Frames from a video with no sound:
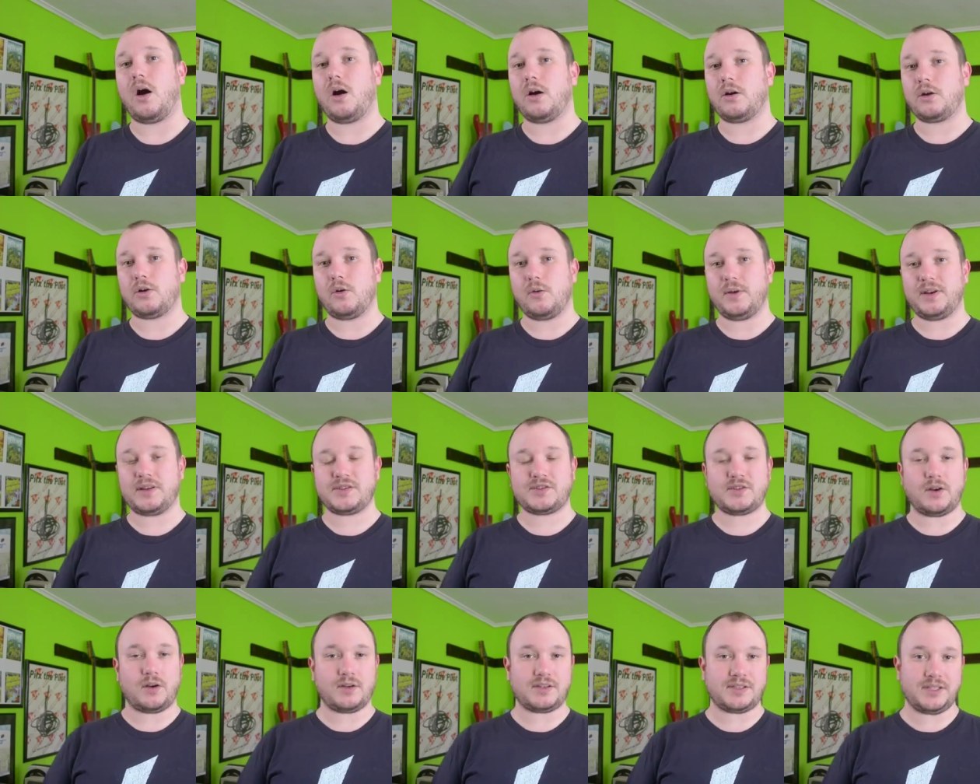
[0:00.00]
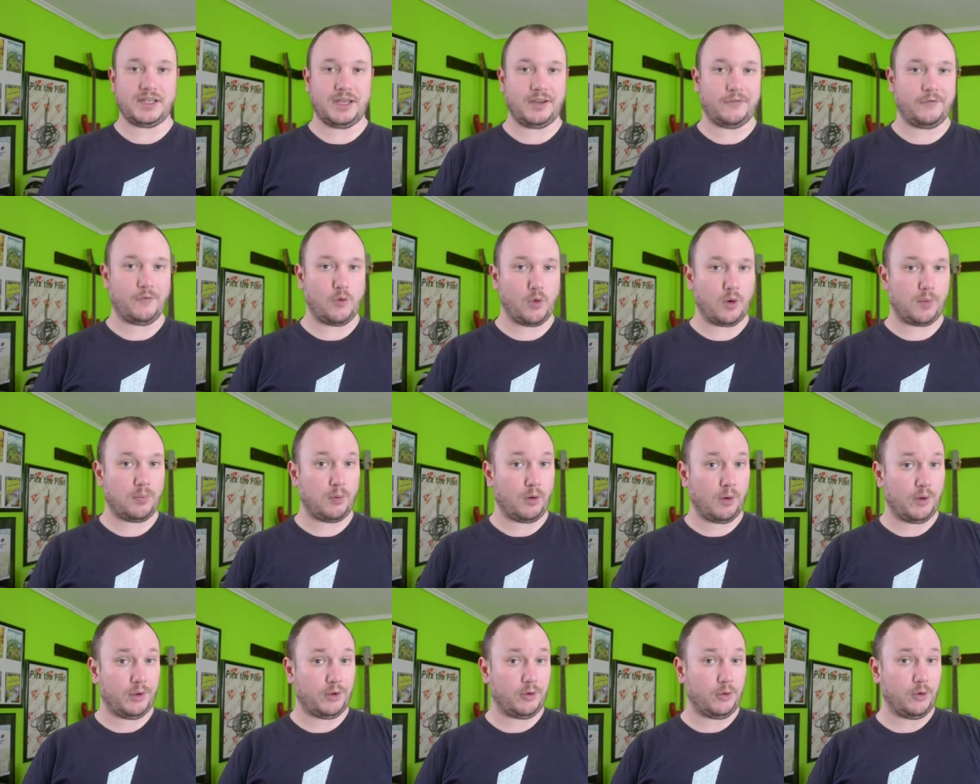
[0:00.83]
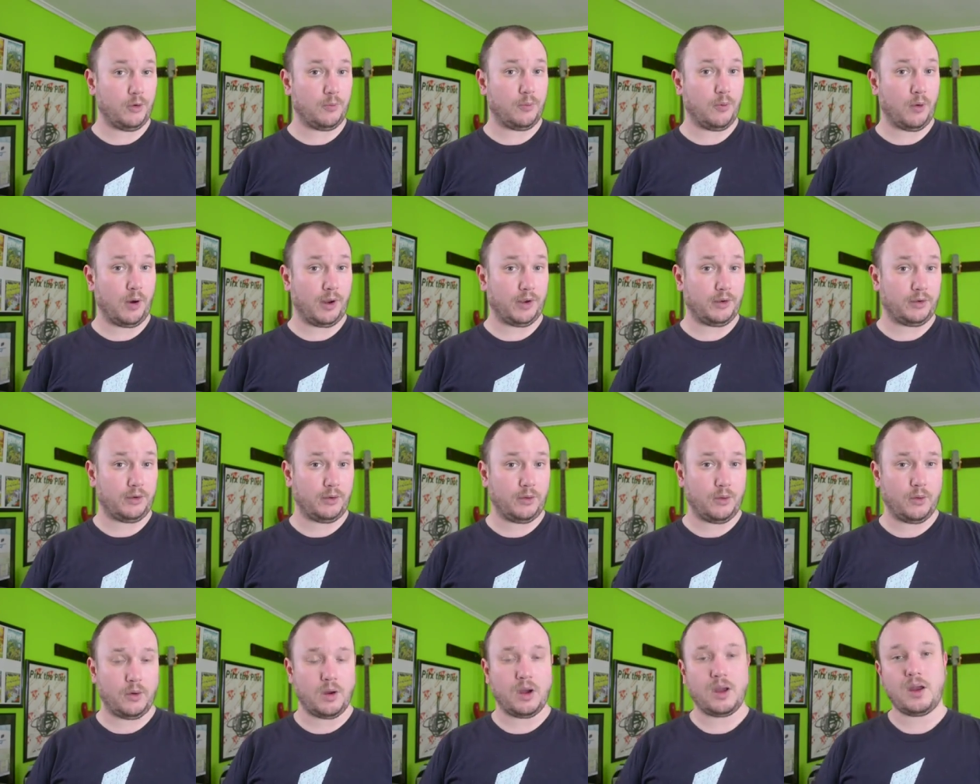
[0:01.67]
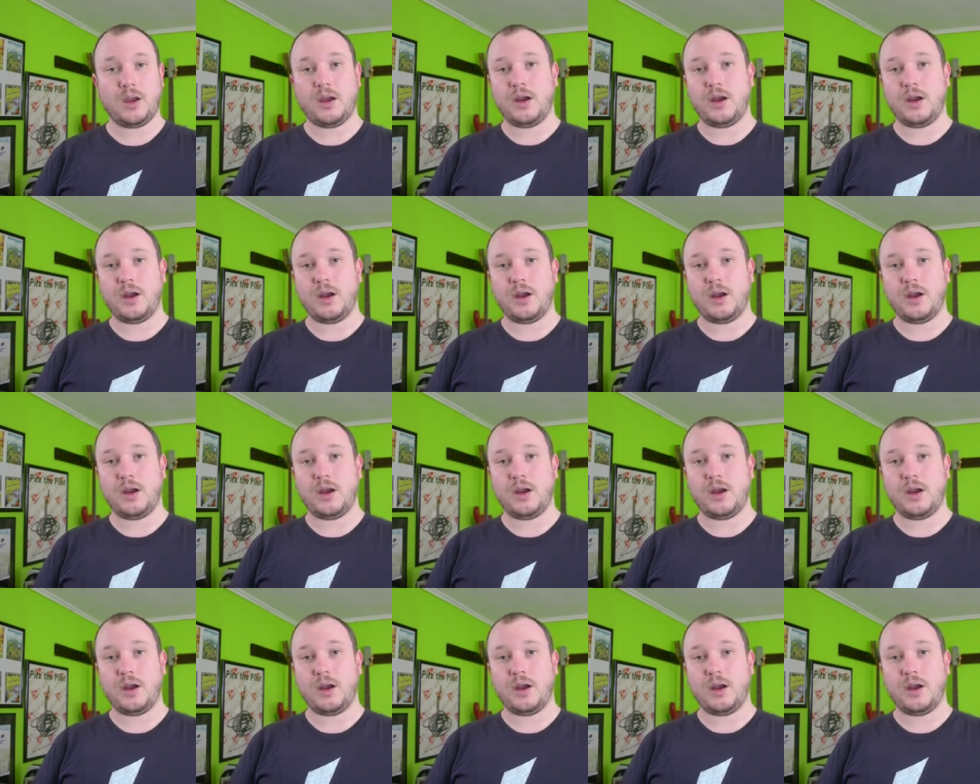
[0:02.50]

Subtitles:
are going to start seeing 4.2.2